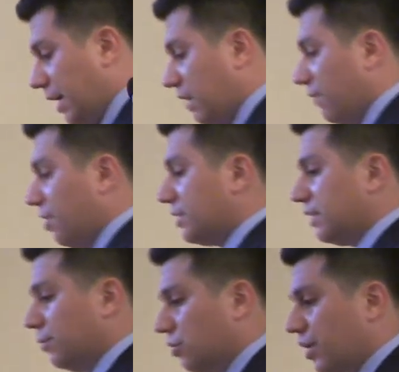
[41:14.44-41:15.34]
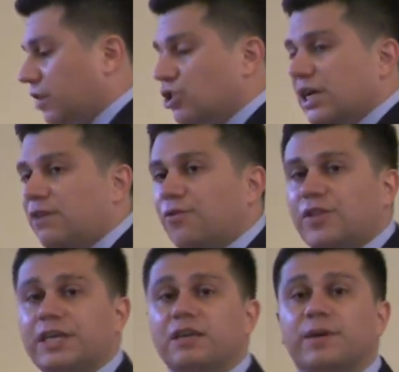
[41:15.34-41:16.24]
And a very similar rationale for
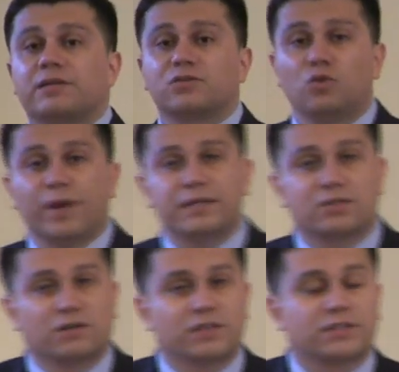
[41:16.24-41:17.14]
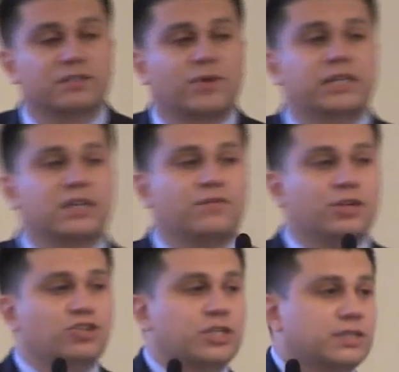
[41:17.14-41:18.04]
thinking about school-based services, right? That if you
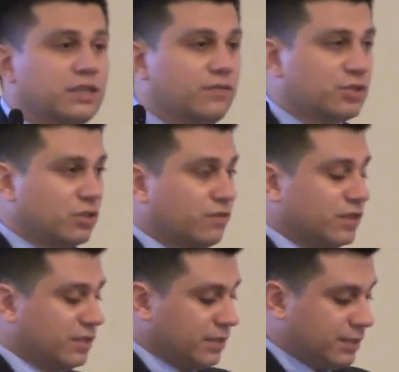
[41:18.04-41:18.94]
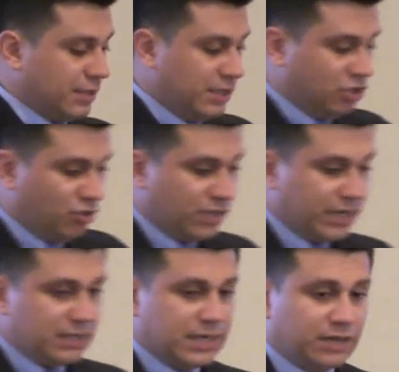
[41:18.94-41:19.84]
can just deliver services to the
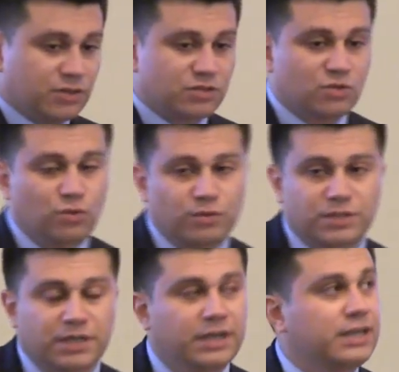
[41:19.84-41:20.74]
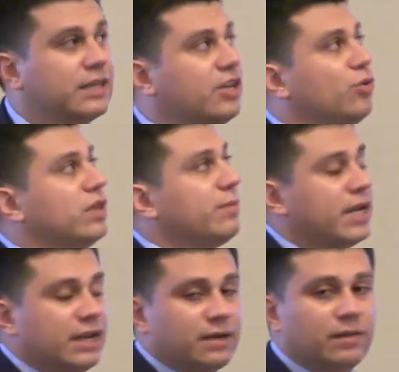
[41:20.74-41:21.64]
kids at their schools, that you
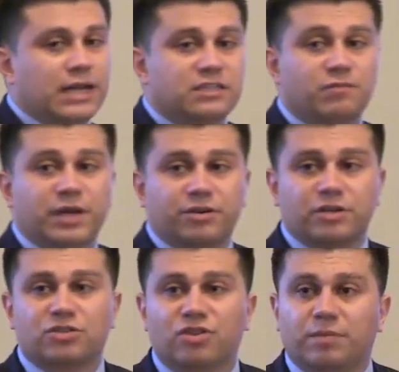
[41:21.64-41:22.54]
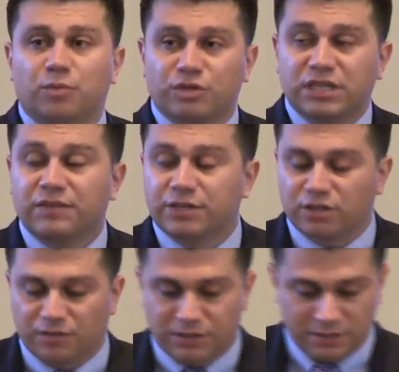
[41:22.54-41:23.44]
eliminate lots of barriers to them receiving
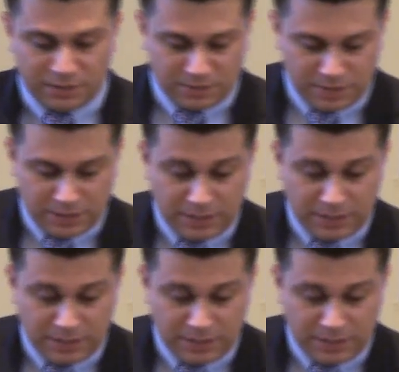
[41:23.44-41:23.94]
services.